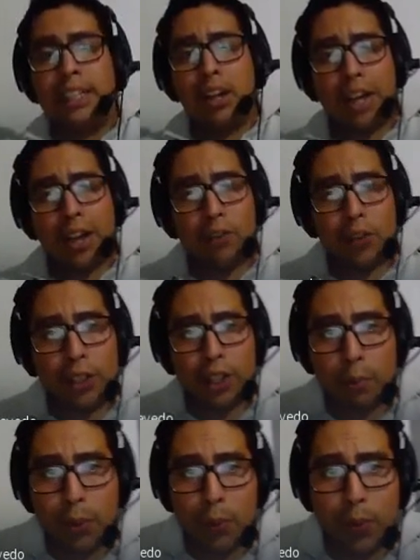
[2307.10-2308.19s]
Okay, for
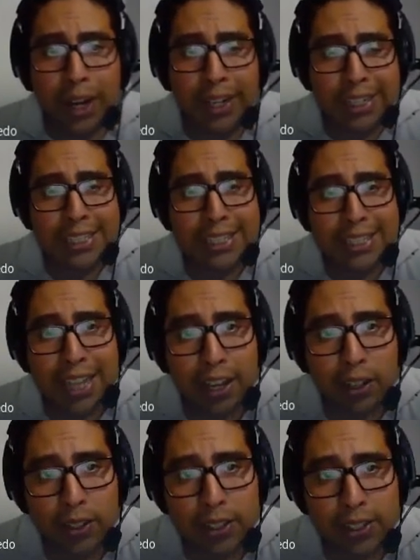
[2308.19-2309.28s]
number one, it's
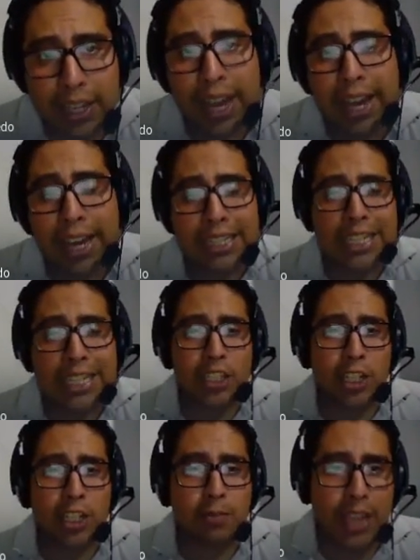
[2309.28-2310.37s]
letter C. It's a
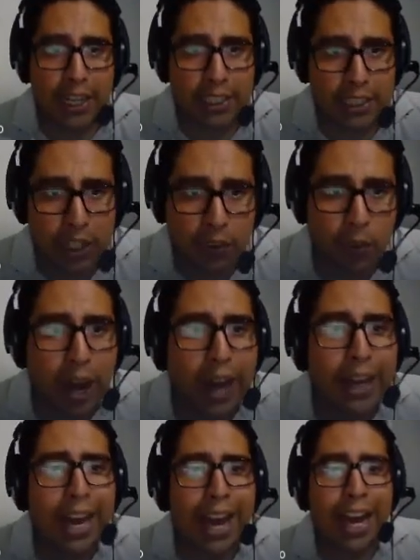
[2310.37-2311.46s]
subjective.
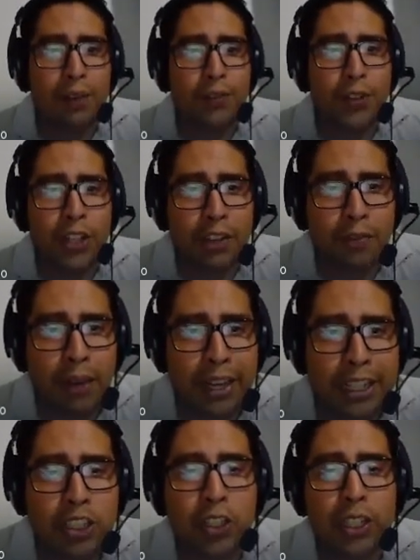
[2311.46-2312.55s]
Why? I have to give my
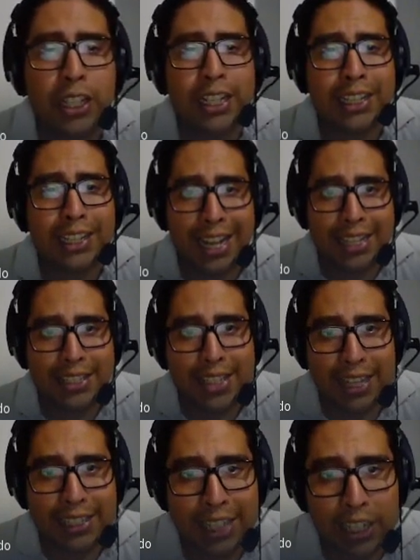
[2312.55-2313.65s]
student a test
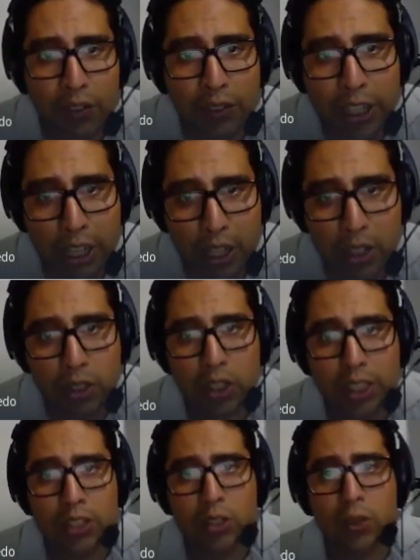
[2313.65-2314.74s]
at the end of the year so
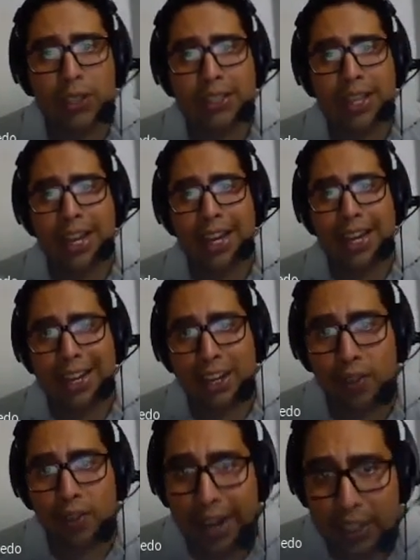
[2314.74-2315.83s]
the students can get a
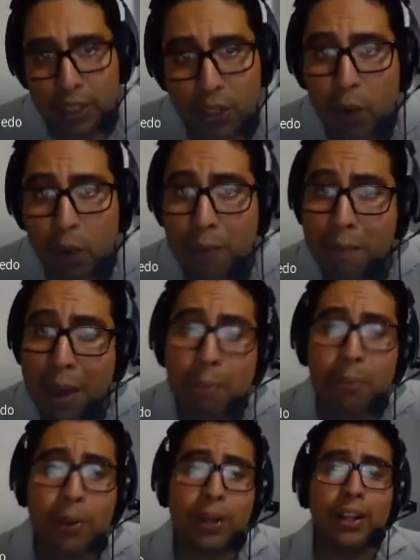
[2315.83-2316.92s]
grade. So
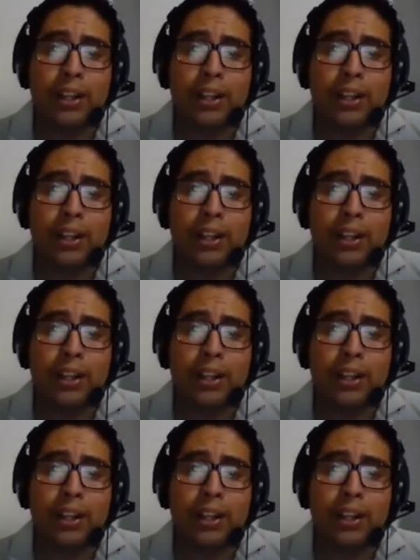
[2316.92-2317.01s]
remember